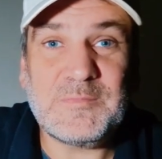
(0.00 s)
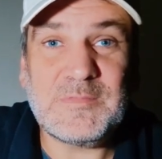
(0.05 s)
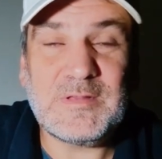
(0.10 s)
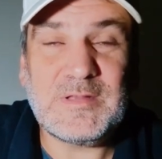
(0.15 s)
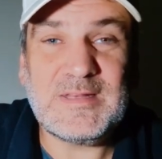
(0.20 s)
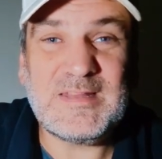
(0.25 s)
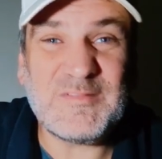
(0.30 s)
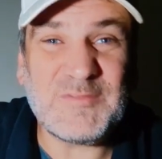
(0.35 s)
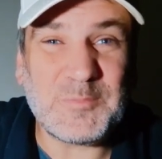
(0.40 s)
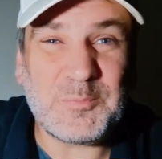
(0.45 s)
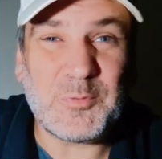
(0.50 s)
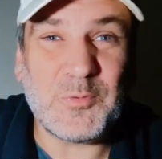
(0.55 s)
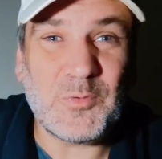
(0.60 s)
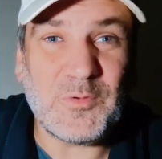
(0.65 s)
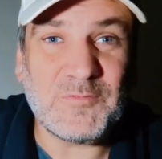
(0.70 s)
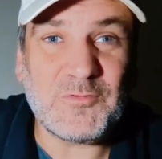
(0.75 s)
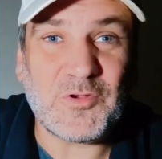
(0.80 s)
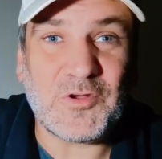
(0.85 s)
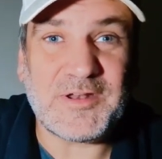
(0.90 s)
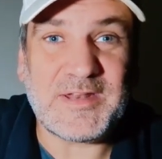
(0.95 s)
Liverpool have
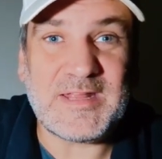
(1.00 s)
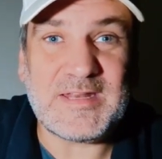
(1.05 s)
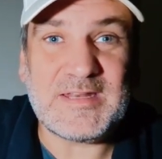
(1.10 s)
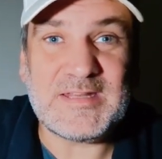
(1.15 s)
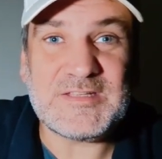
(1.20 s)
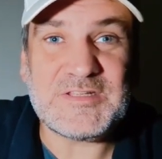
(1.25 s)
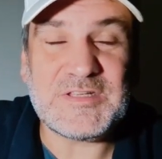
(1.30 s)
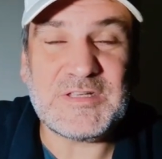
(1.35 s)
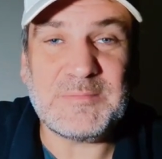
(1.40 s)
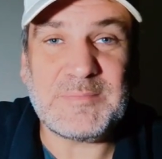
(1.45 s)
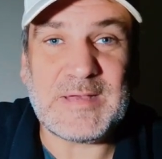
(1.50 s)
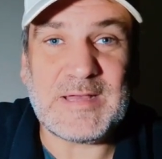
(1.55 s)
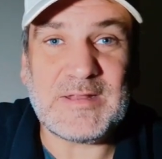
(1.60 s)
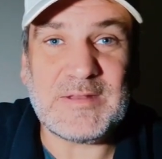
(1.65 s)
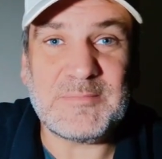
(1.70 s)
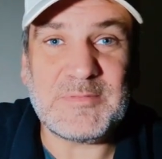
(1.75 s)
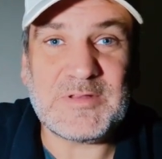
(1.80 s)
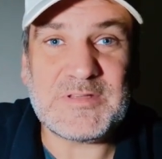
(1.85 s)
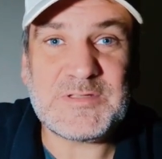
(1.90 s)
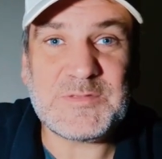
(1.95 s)
got an energy about them and
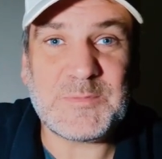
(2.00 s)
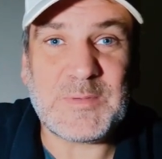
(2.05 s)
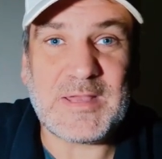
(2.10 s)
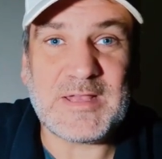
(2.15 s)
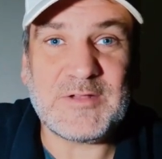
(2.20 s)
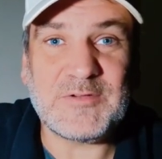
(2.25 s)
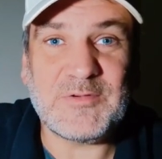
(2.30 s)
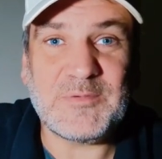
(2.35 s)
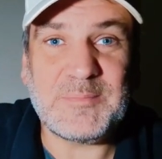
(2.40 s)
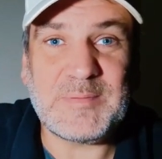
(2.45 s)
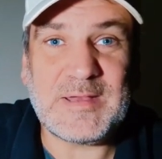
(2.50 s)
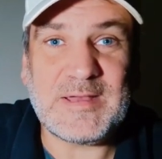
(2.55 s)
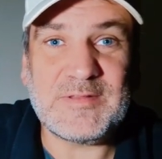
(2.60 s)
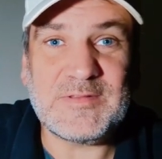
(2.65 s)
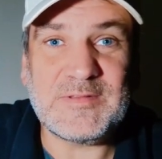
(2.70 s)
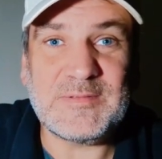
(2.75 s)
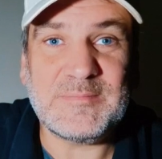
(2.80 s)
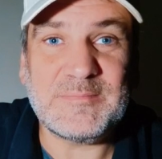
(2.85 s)
a swagger about them.